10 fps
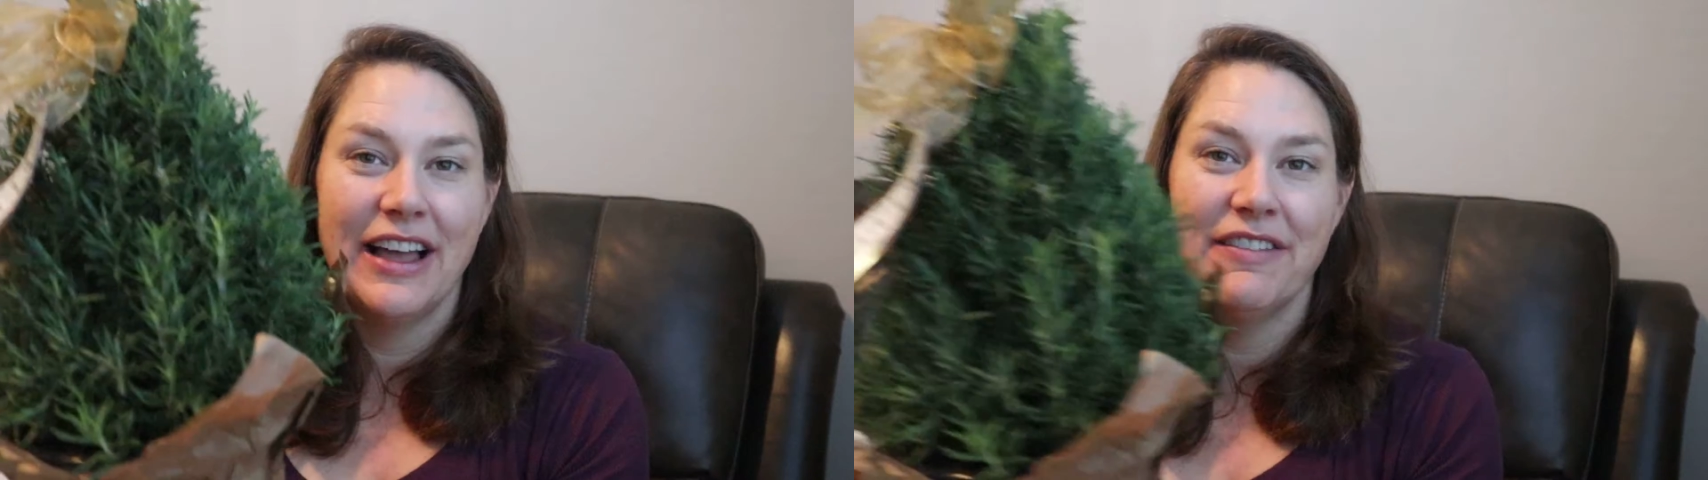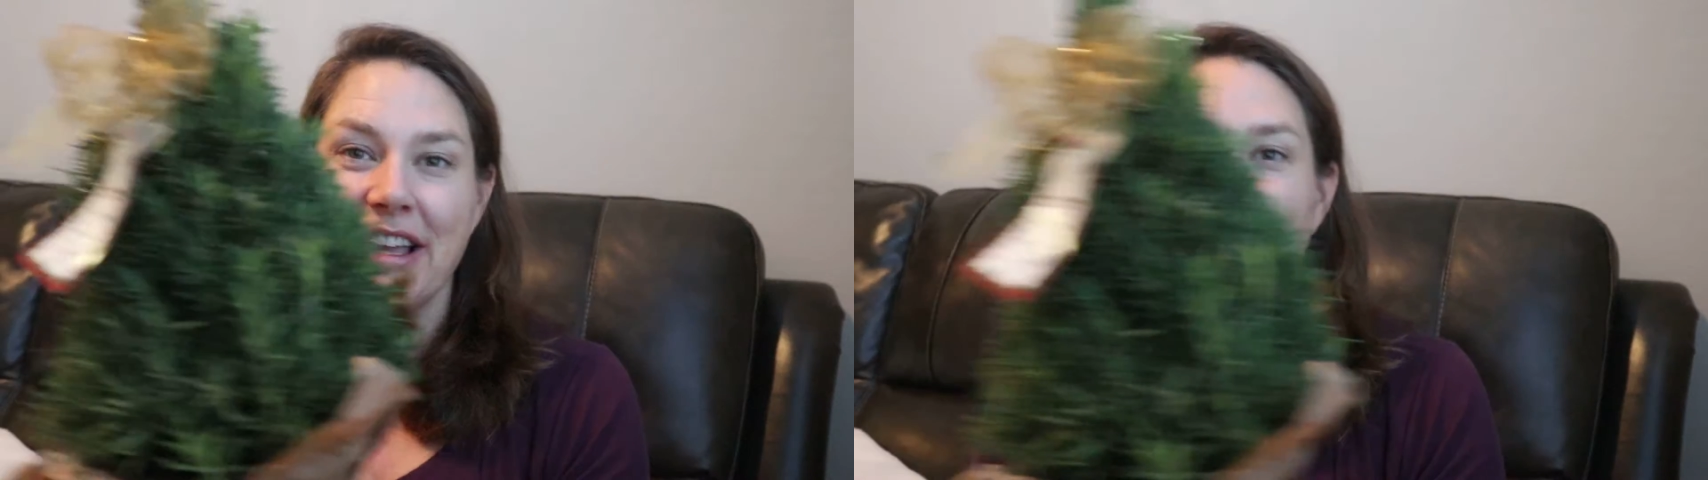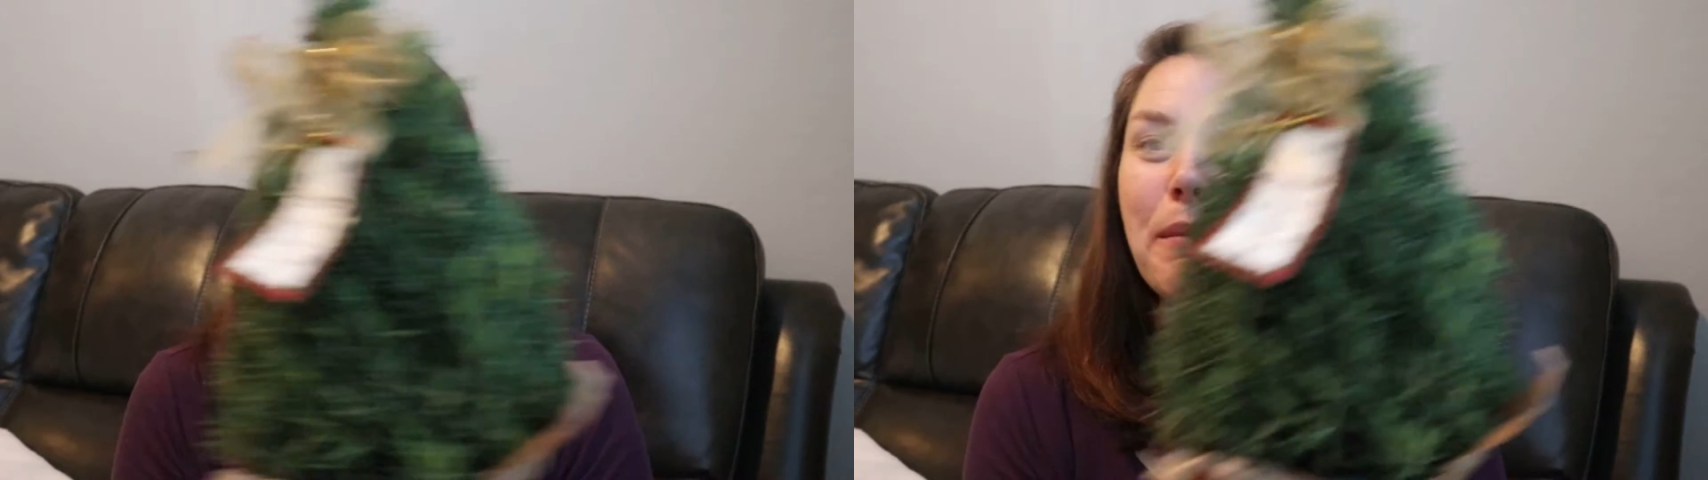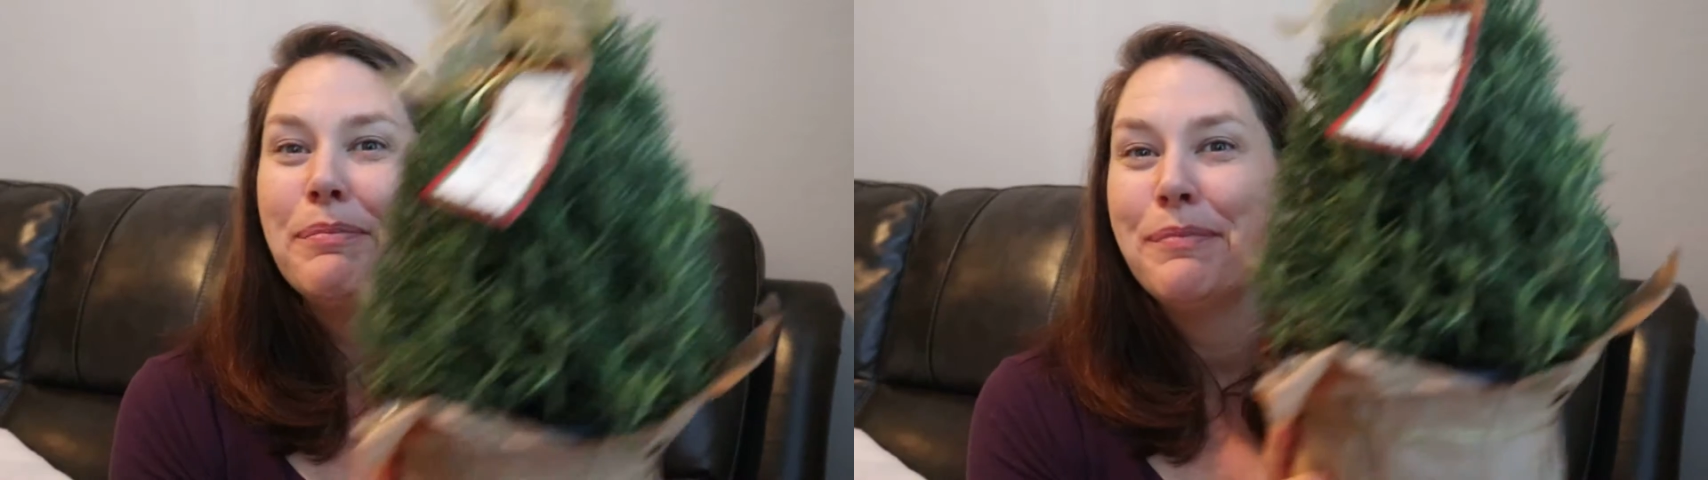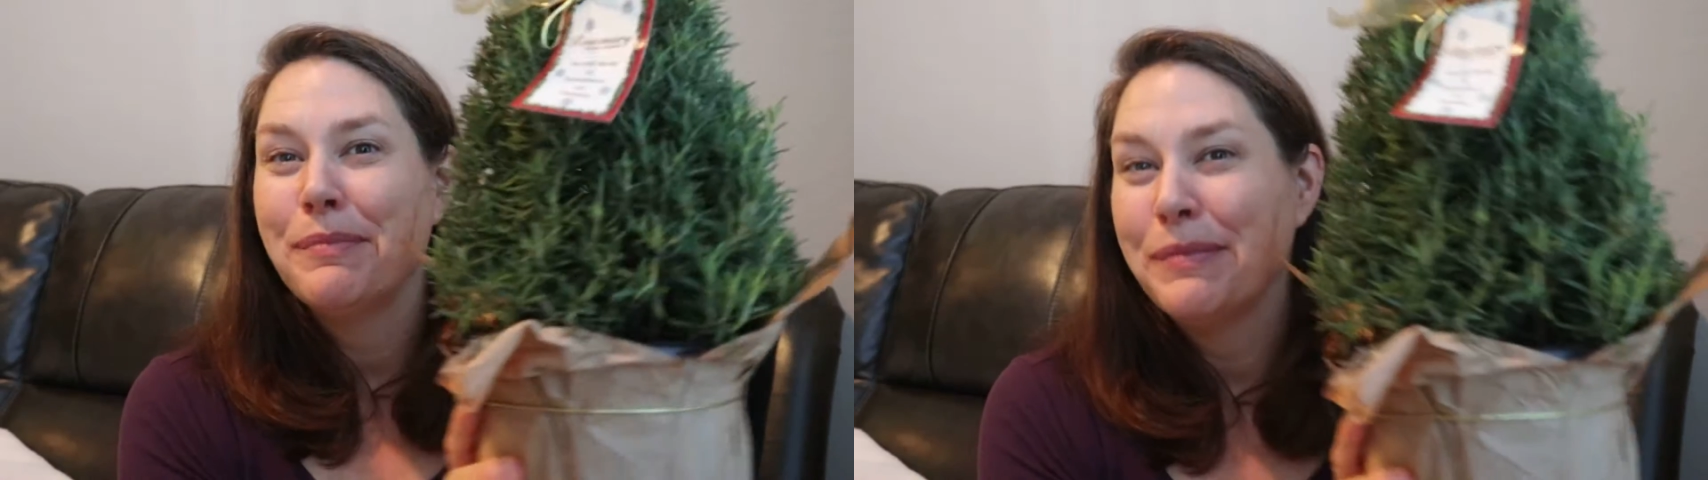love it?
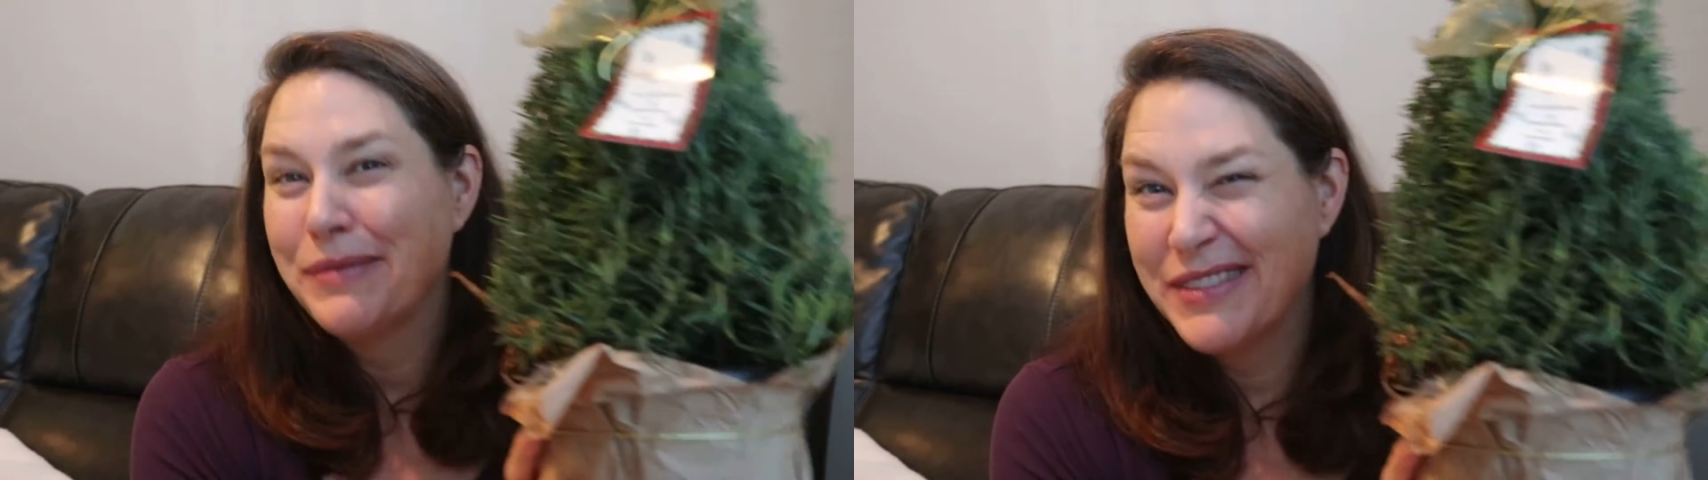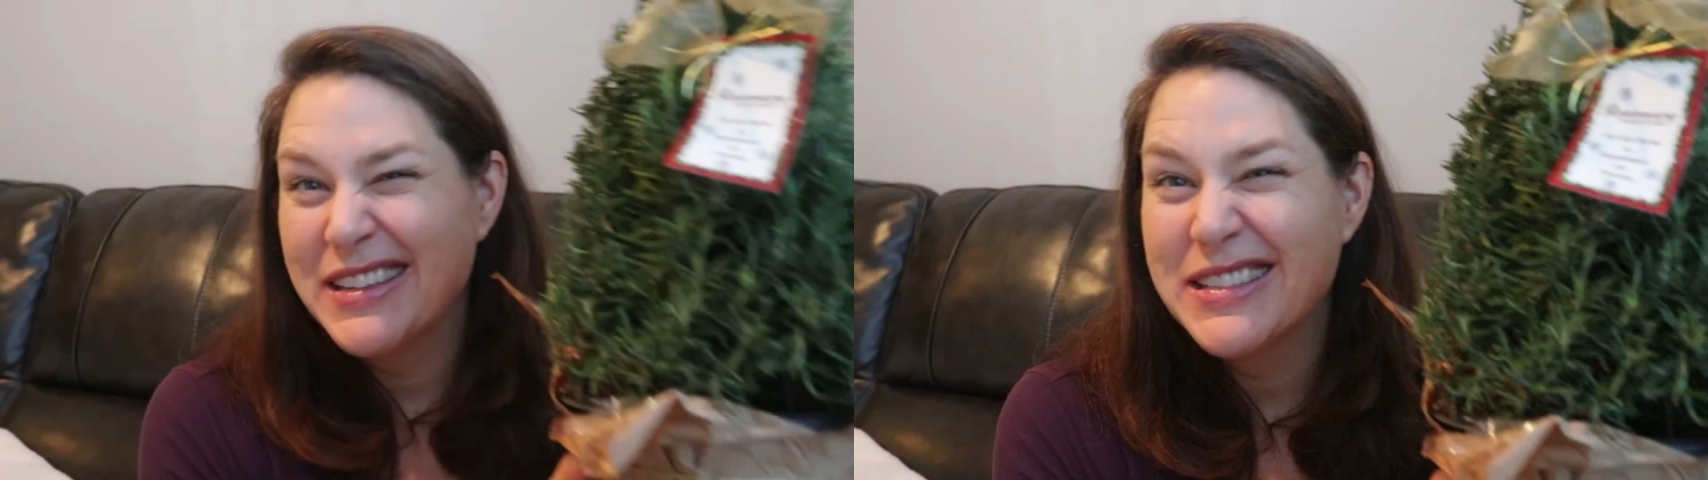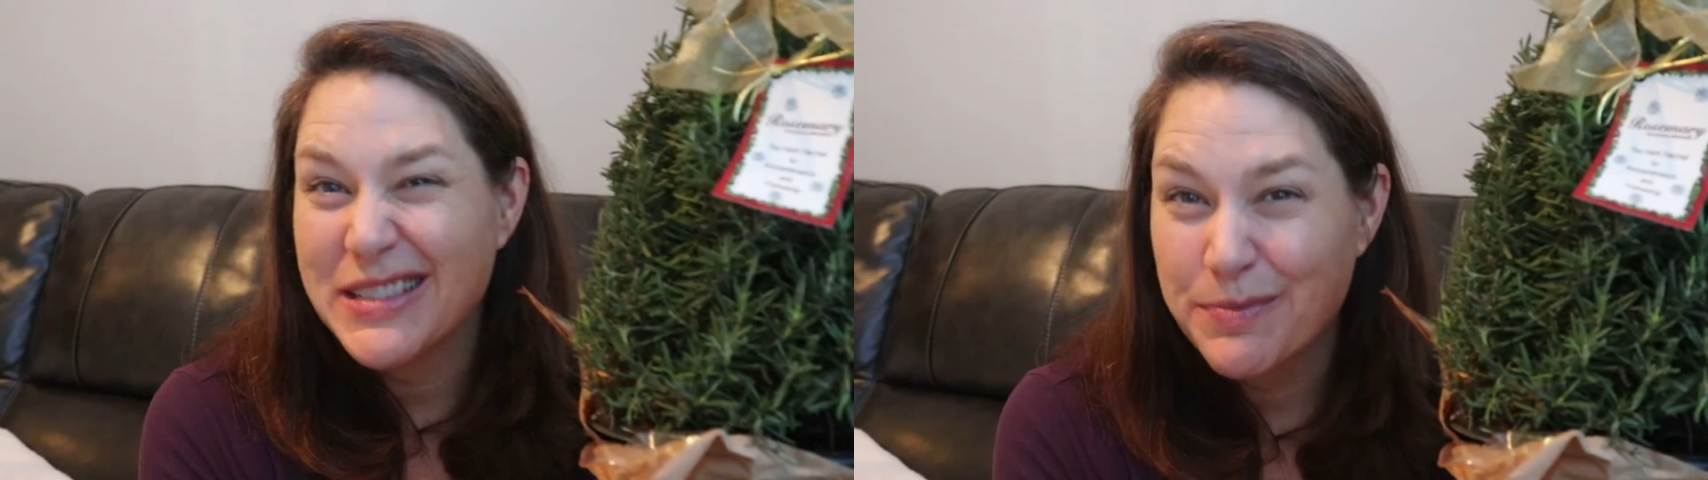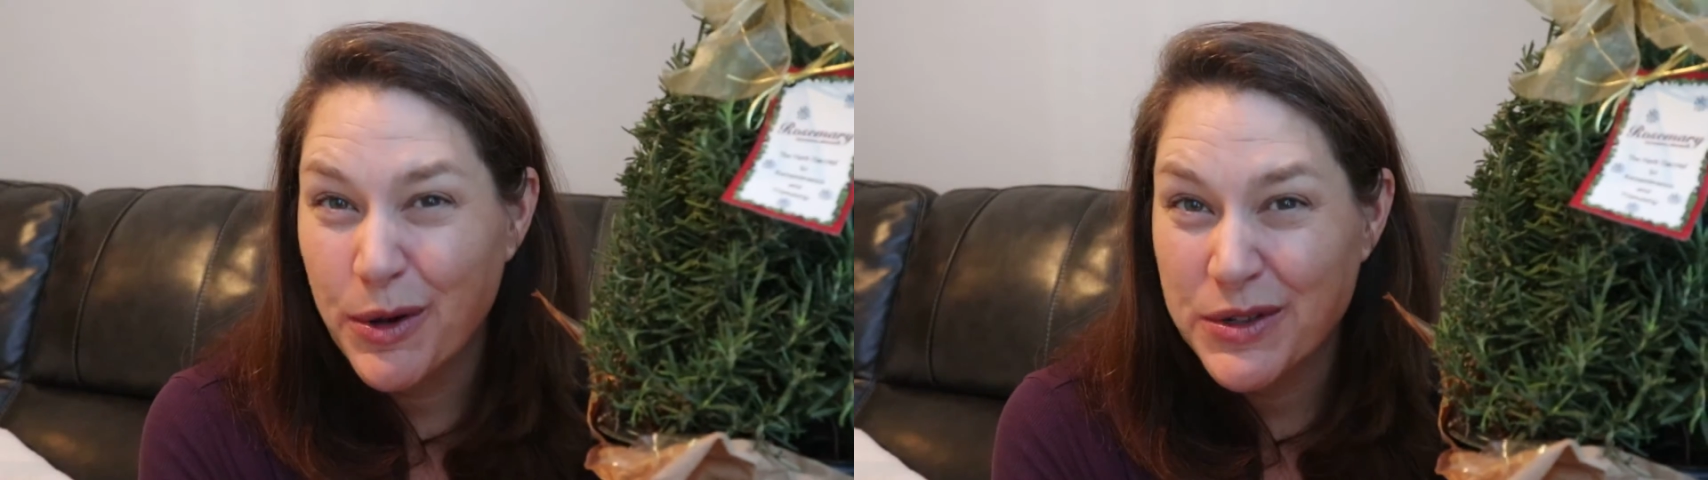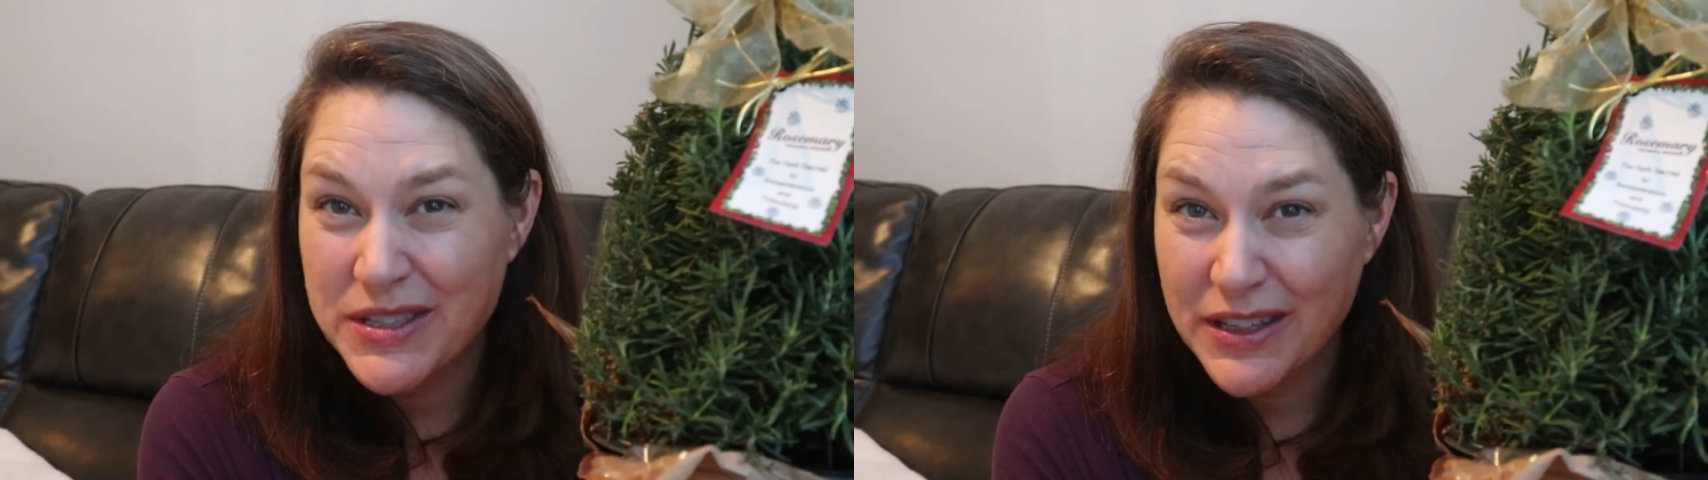This is
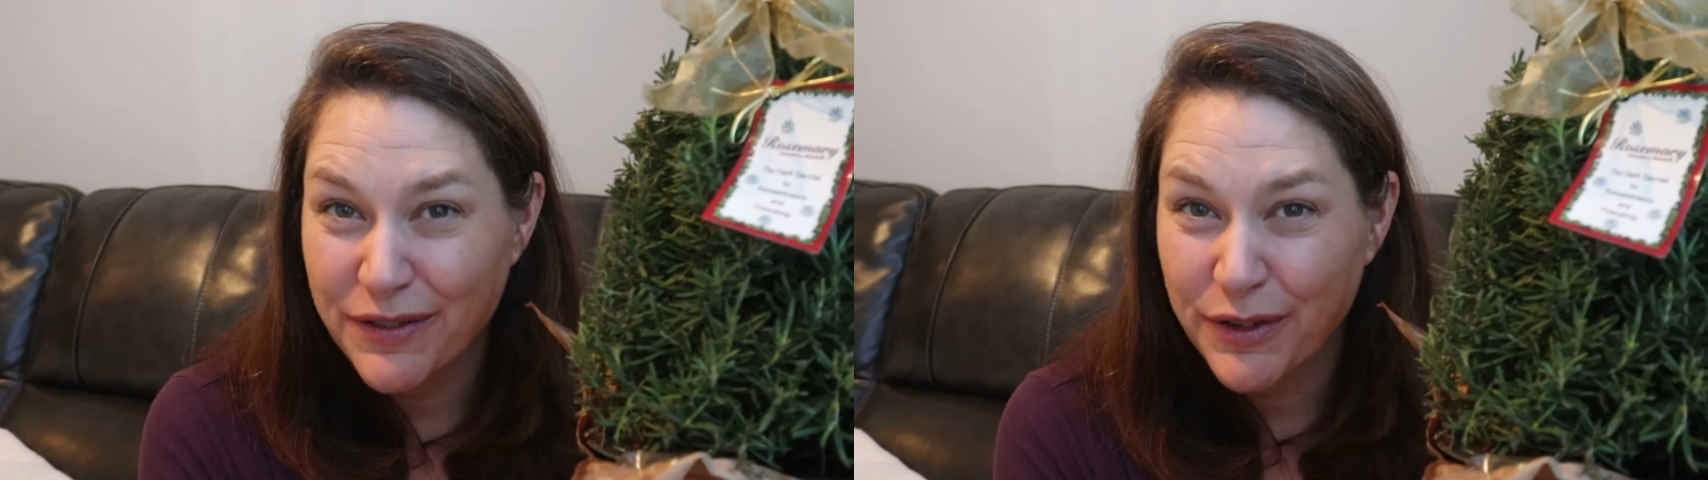mostly